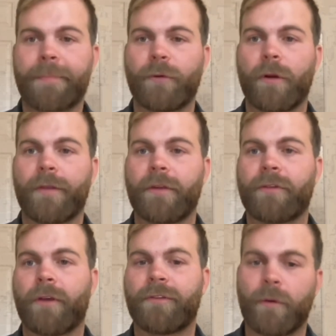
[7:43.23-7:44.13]
Store. There's
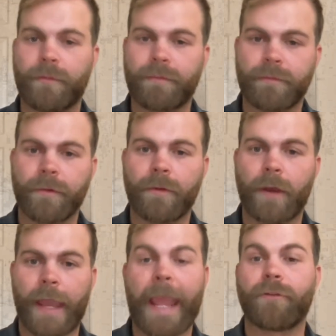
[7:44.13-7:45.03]
also
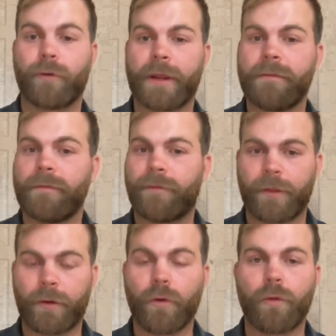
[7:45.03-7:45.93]
Android for
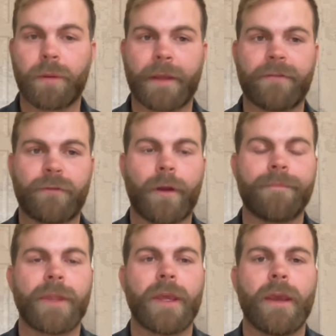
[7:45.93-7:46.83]
the Google Play Store.
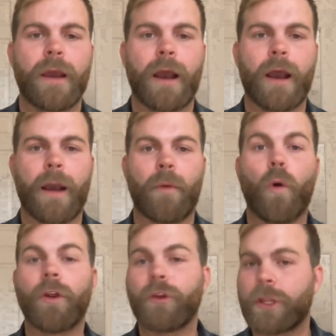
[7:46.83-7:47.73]

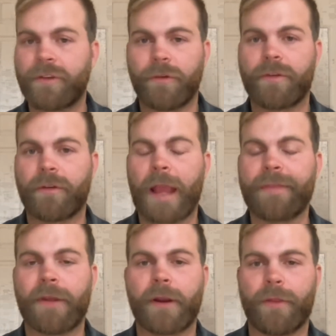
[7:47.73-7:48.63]
Or you can just use it
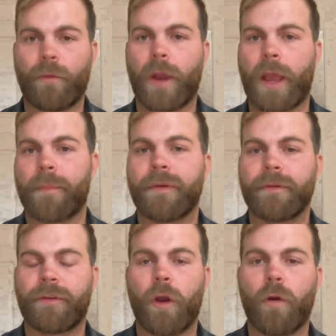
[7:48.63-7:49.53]
right there on the web.
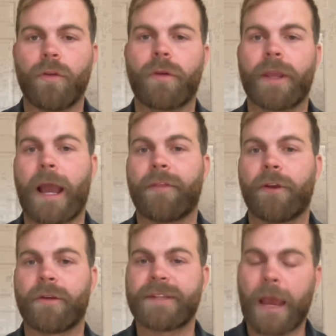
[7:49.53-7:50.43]
So you can
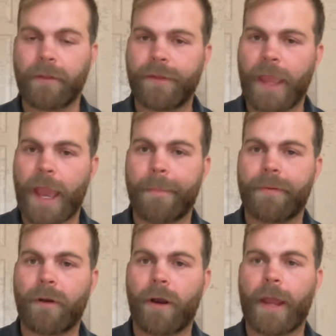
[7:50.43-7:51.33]
either download the
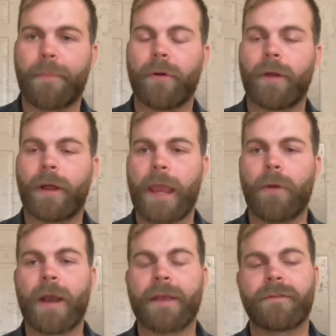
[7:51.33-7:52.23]
app on Apple, on
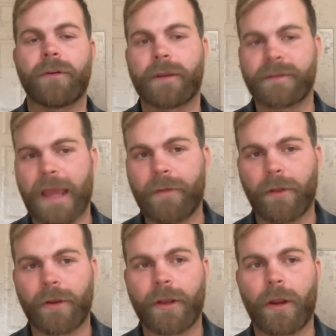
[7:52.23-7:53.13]
iOS, you can
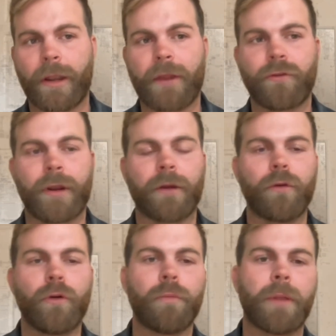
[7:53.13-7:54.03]
download it on Android, on
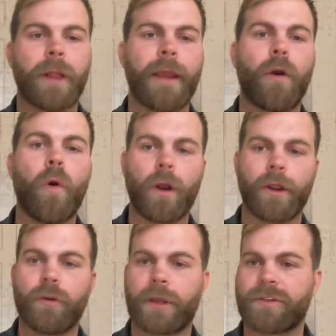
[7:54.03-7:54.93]
Google Play, or
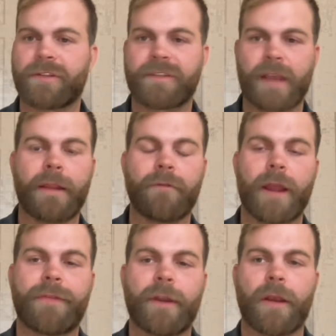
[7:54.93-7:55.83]
you can just sign in
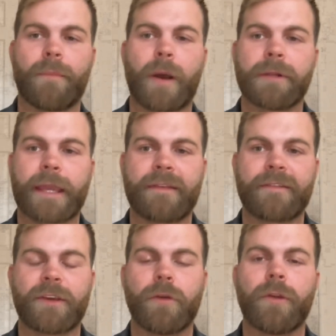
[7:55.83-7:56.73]
right there at
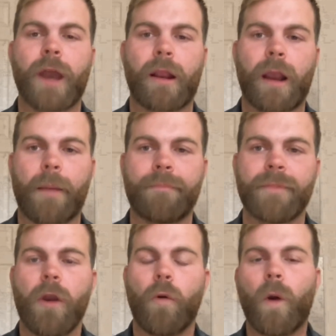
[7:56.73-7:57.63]
publicsq.com.
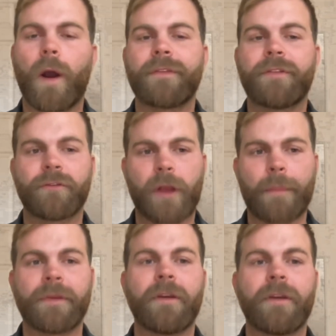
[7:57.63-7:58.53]
Once you're
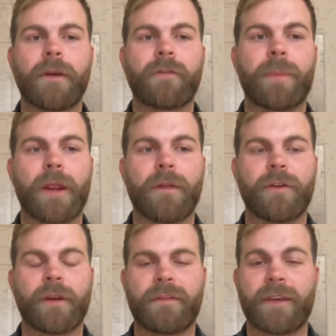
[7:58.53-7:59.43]
dropped into the experience,
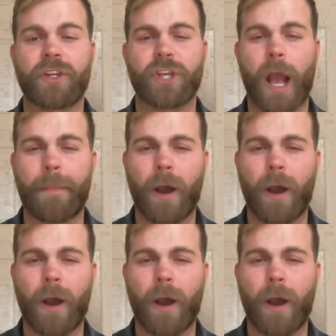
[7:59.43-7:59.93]
you're going to see a Shop